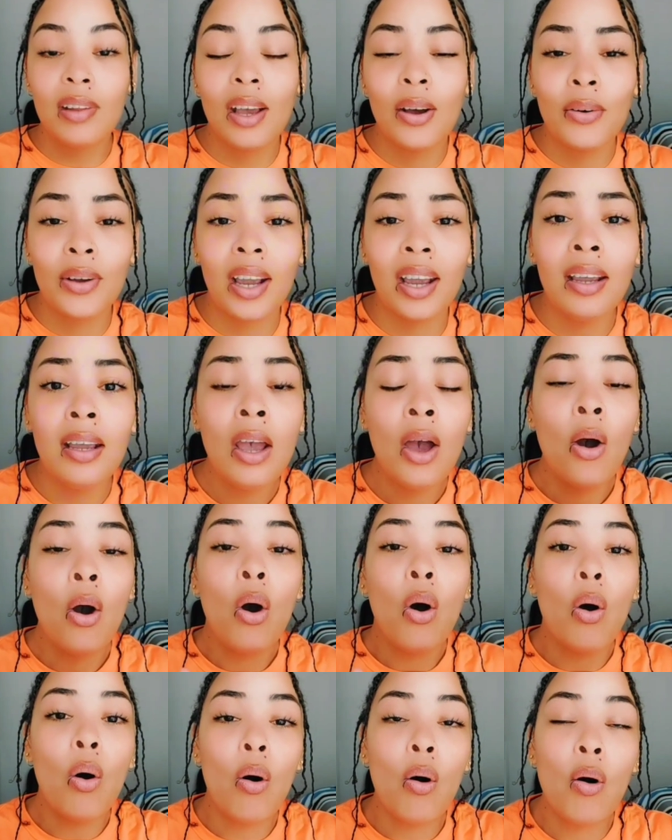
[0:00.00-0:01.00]
Okay,
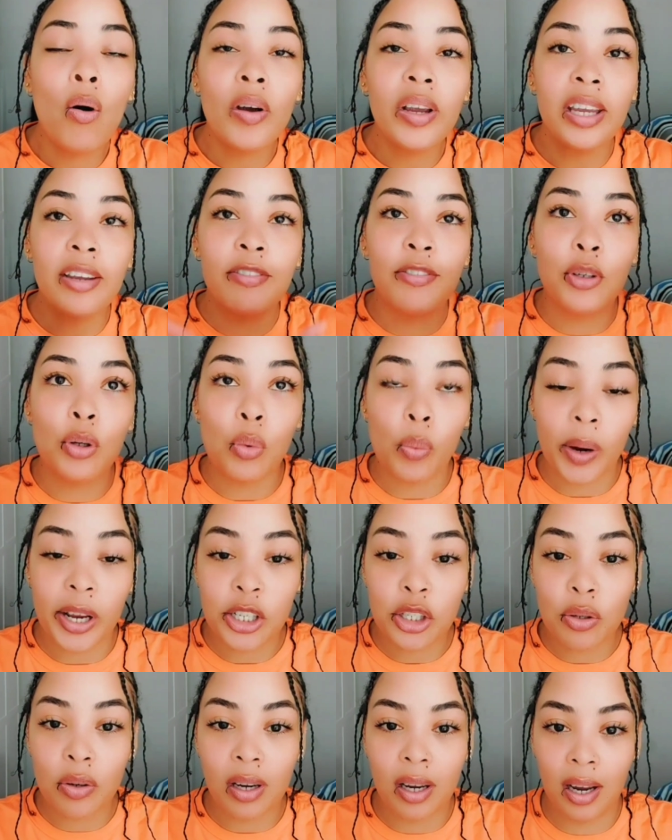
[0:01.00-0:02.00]
or if you
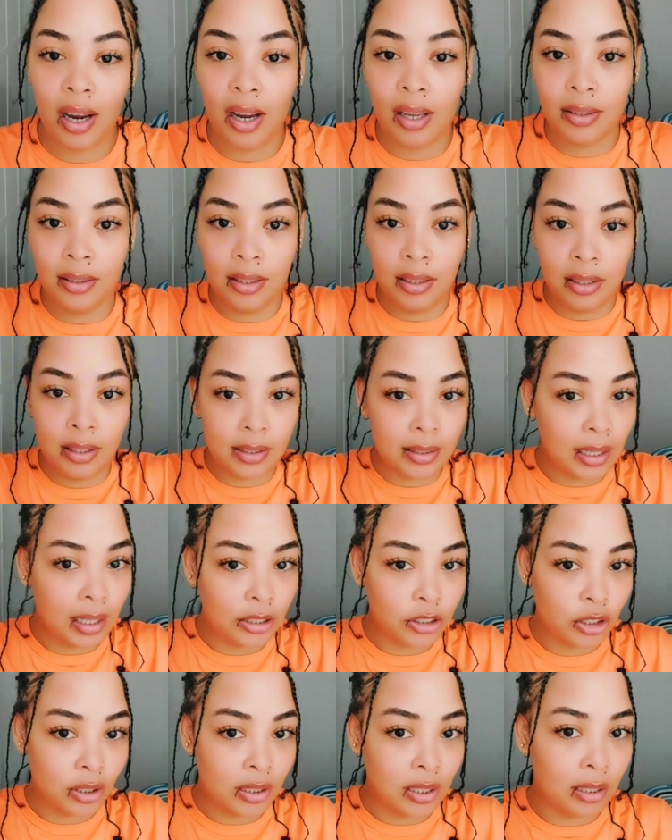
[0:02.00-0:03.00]
wet your hair and then there's
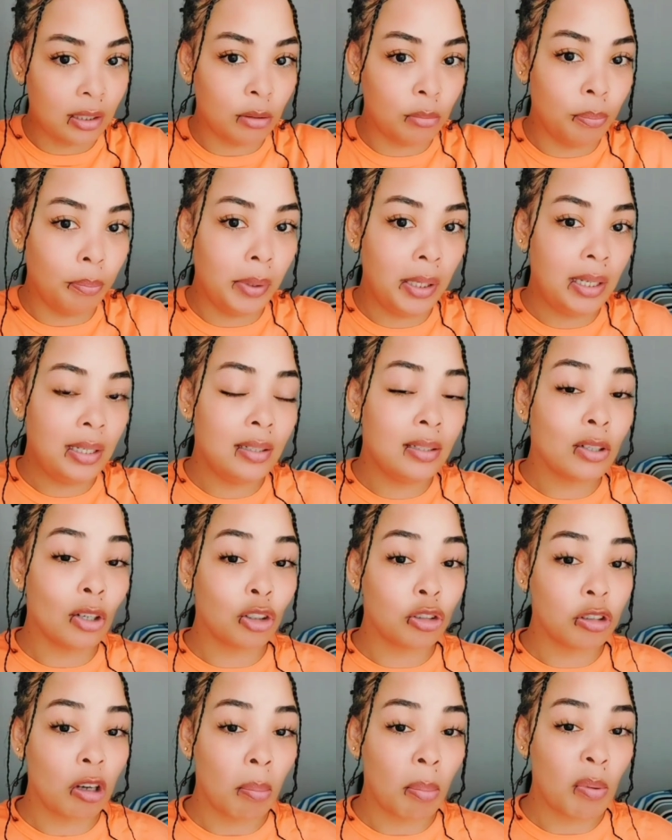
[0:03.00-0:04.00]
like just little beads
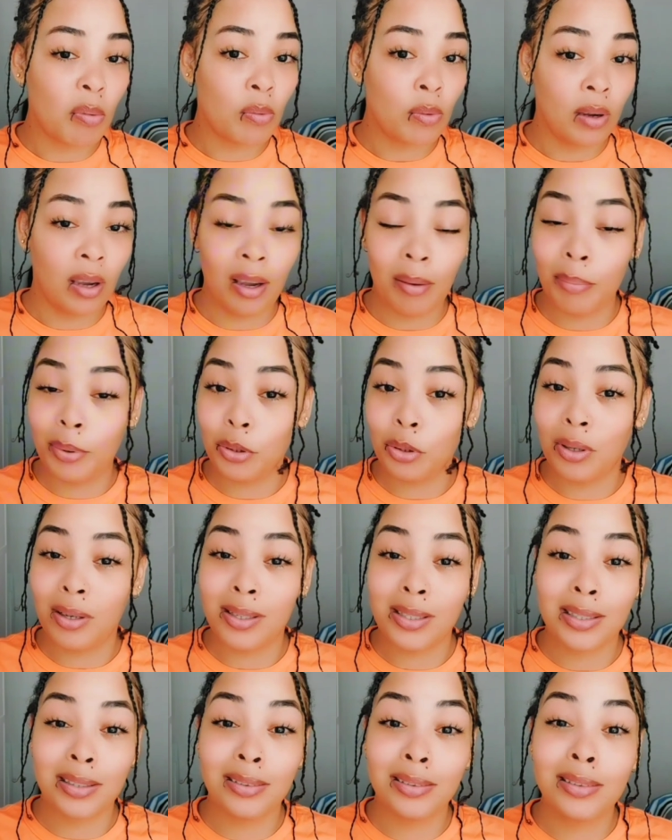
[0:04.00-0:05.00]
on top of your hair, but your hair
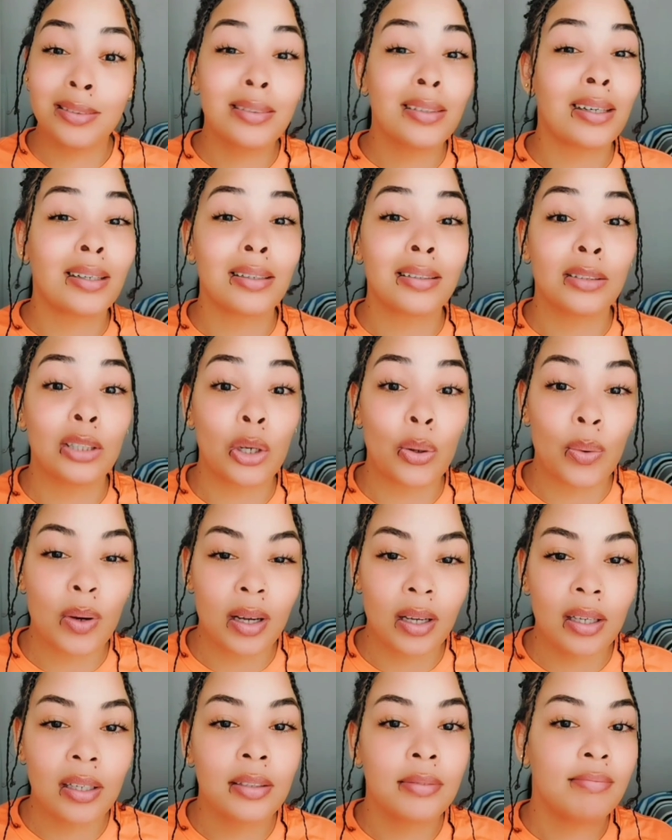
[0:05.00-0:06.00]
is still
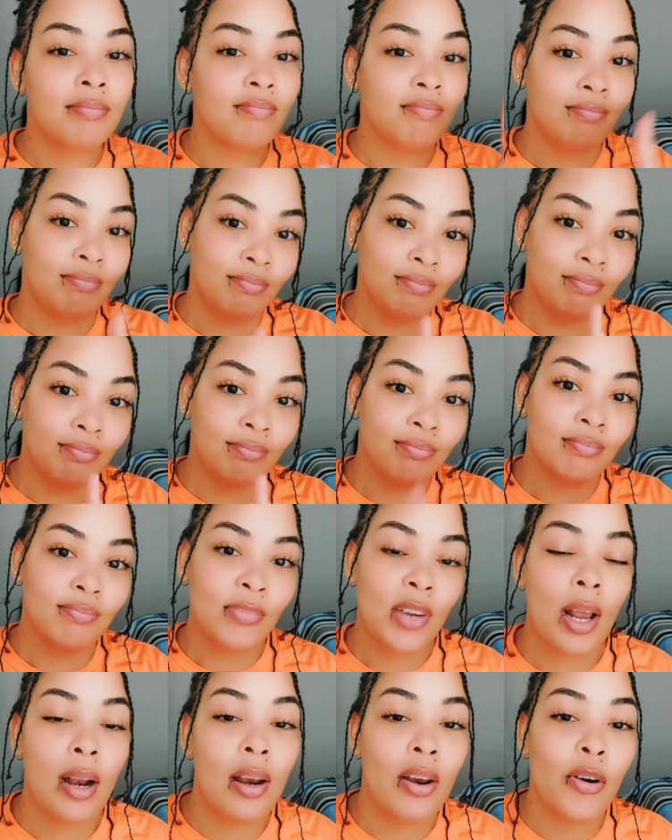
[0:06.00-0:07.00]
kurkdroog,
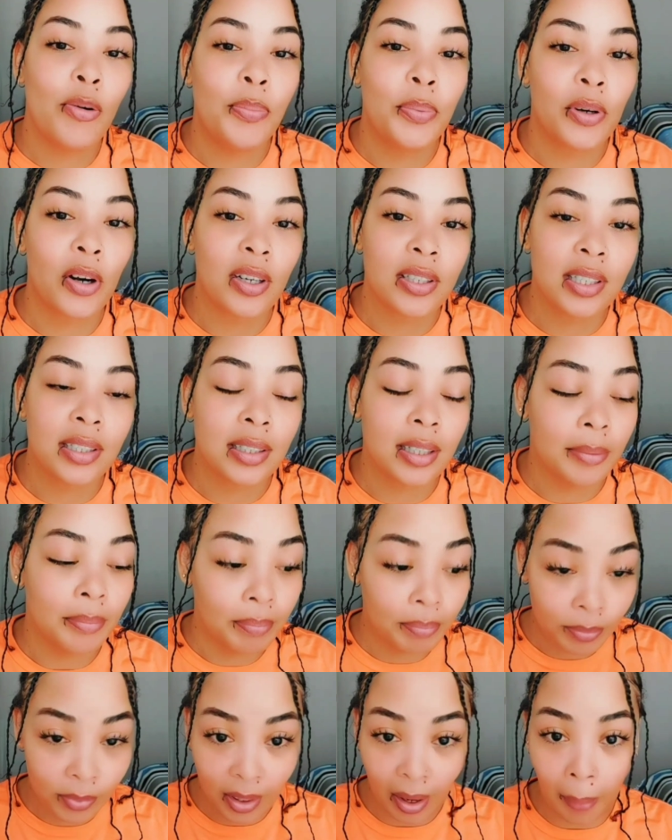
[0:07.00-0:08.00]
low porosity.
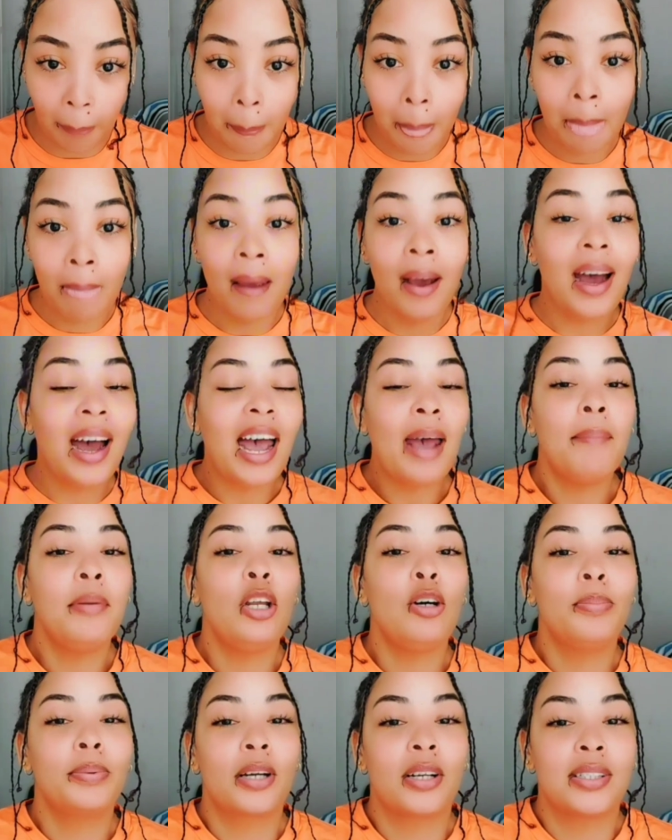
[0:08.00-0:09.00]
Okay, I'm a
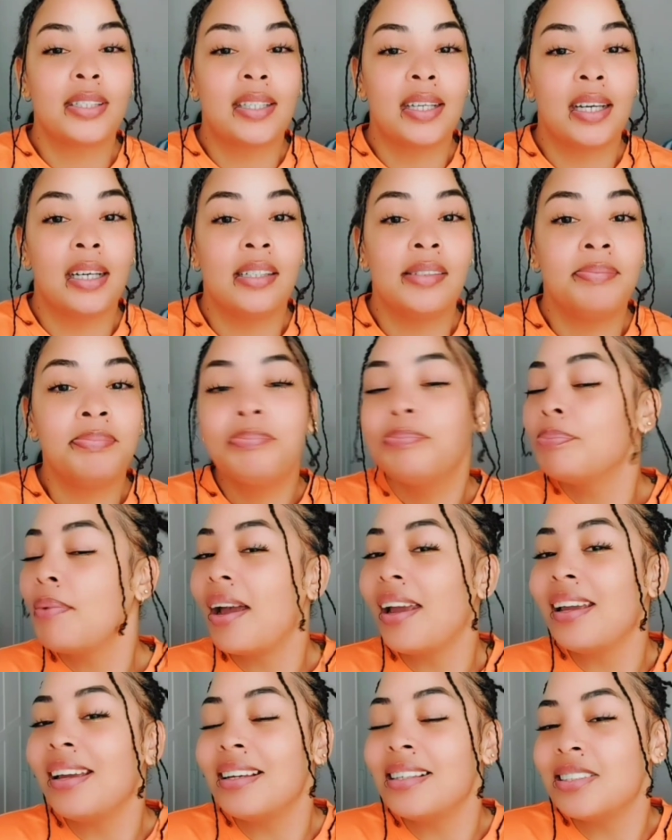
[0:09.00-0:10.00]
low porosity girl.
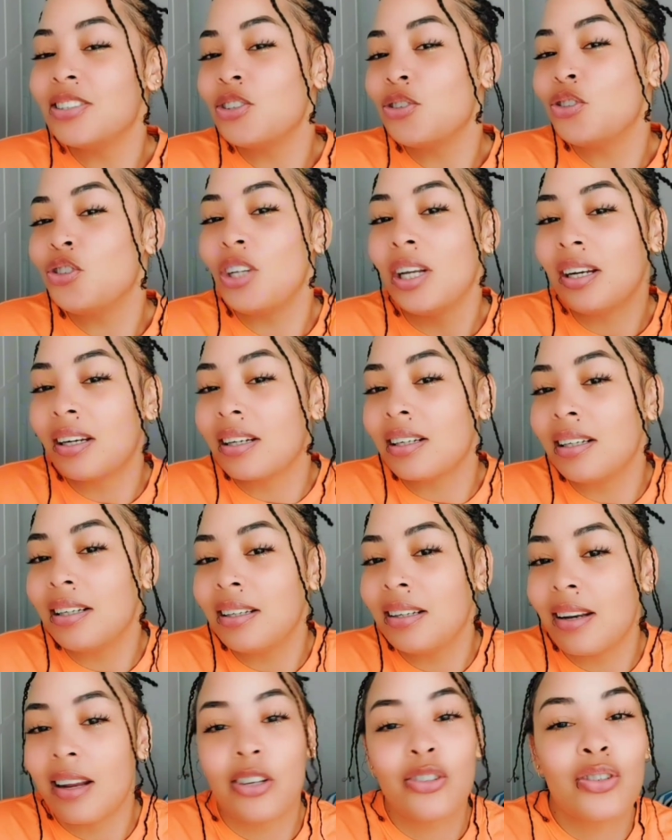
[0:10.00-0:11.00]
My hair is generally
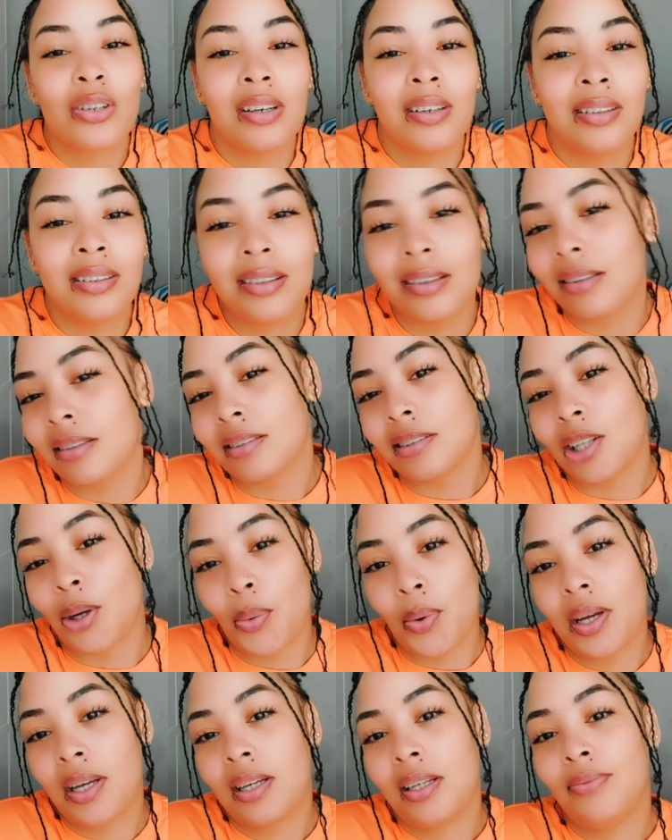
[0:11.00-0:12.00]
naturally
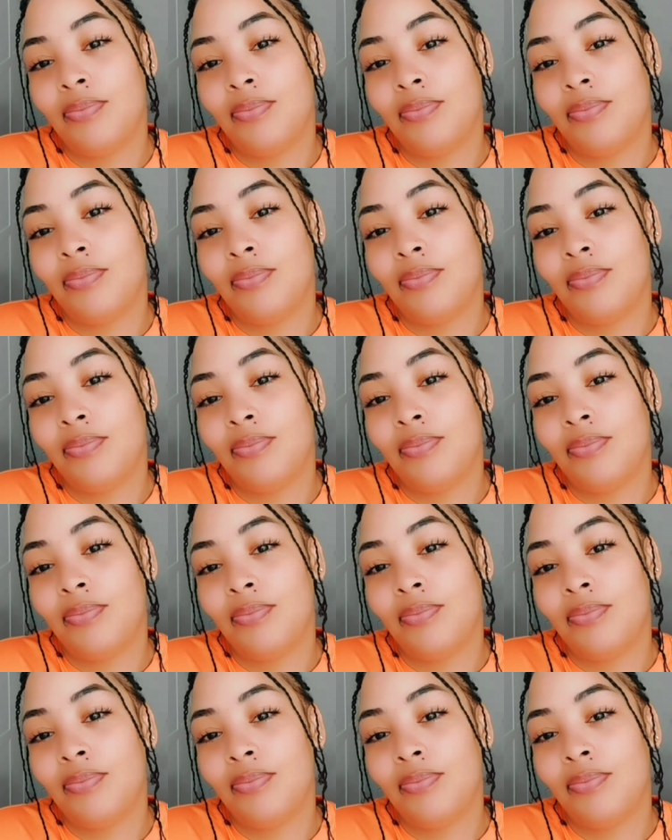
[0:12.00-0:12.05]
kurkdroog.